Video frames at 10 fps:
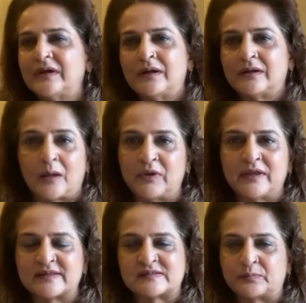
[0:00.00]

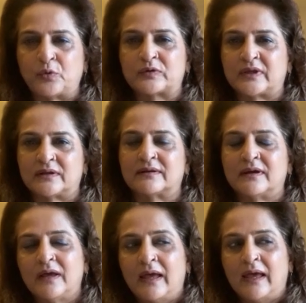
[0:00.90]
doubling as both. And
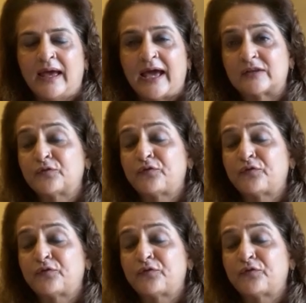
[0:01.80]
so